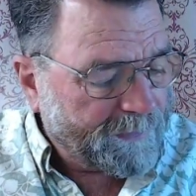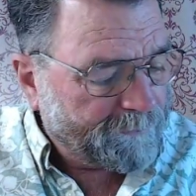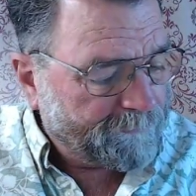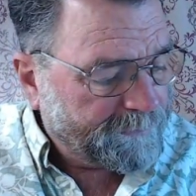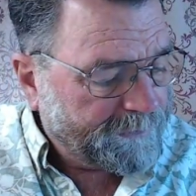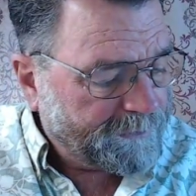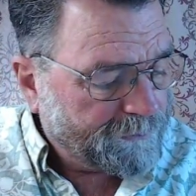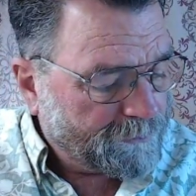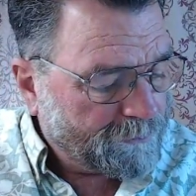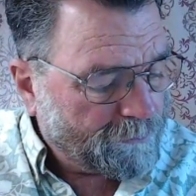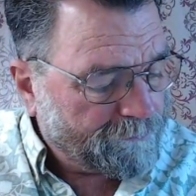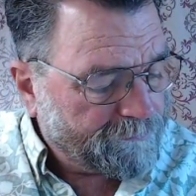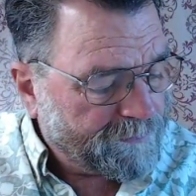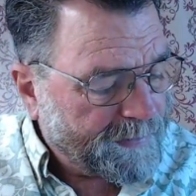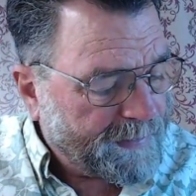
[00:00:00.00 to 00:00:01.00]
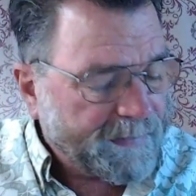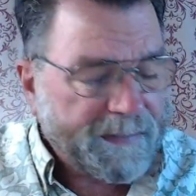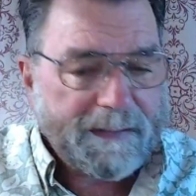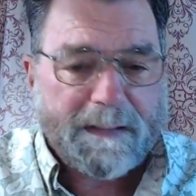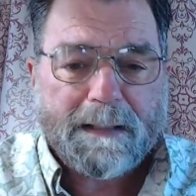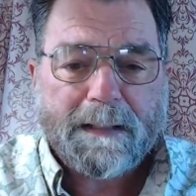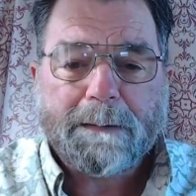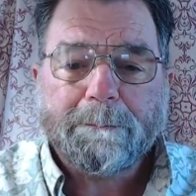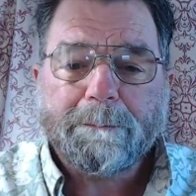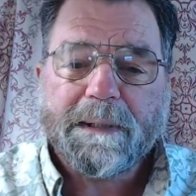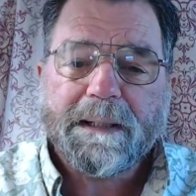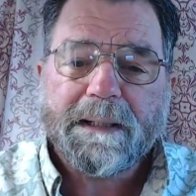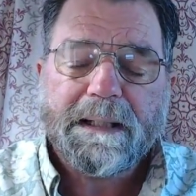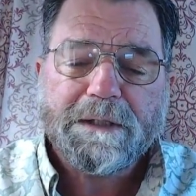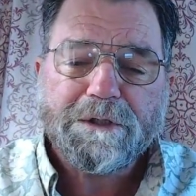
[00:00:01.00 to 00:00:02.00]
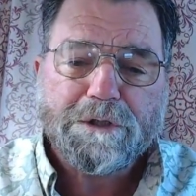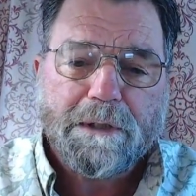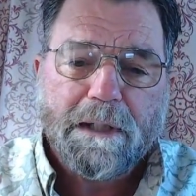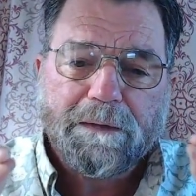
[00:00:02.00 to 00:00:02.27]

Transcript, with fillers: I don't need to go over that again. But he,